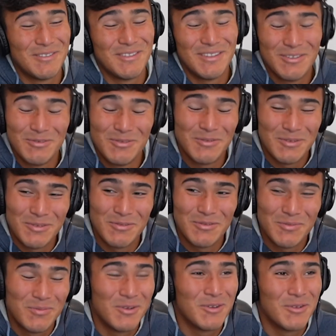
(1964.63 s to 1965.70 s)
It
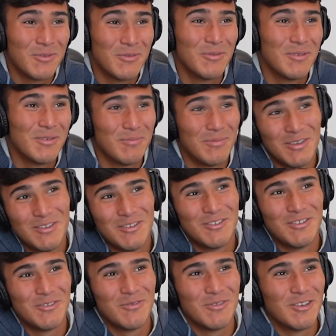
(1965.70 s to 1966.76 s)
was pretty cool. But he's
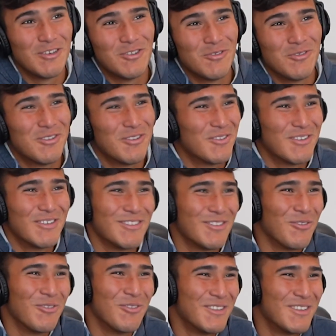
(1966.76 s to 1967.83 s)
just really short, you know, he's
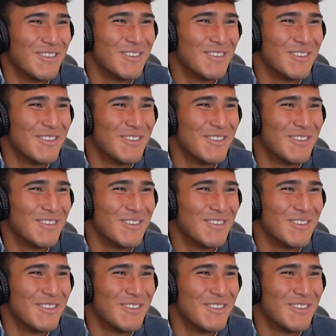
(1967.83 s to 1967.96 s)
old and